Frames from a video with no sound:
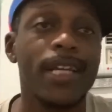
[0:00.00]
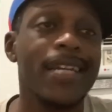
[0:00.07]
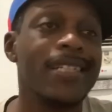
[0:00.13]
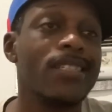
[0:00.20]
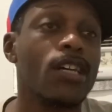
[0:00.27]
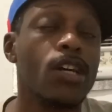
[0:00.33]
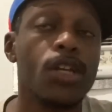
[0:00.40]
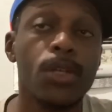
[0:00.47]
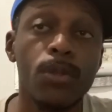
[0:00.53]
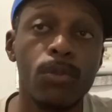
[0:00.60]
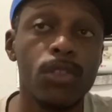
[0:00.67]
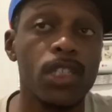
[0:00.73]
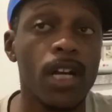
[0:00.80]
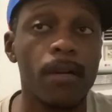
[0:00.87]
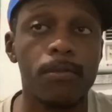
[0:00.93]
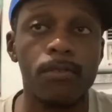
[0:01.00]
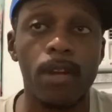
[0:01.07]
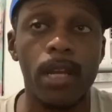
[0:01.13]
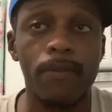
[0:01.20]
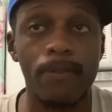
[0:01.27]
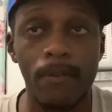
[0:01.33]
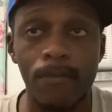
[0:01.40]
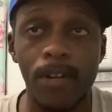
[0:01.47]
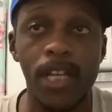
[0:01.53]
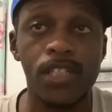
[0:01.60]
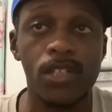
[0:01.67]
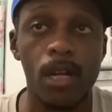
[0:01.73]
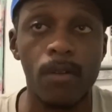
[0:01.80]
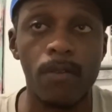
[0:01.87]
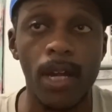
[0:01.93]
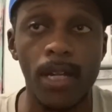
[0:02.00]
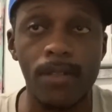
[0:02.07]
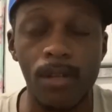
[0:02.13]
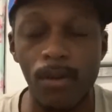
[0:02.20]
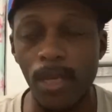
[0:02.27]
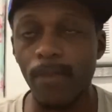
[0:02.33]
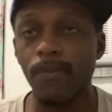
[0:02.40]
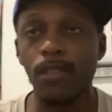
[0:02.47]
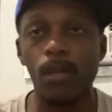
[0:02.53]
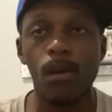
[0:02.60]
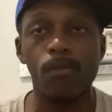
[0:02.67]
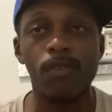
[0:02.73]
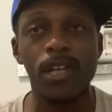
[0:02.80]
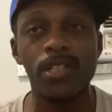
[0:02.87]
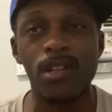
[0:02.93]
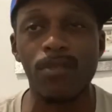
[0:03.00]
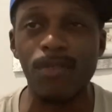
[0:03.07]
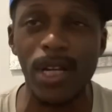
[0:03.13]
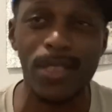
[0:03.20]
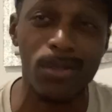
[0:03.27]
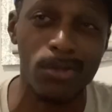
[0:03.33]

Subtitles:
is a huge upgrade from Rajon Rondo. Even though Rajon Rondo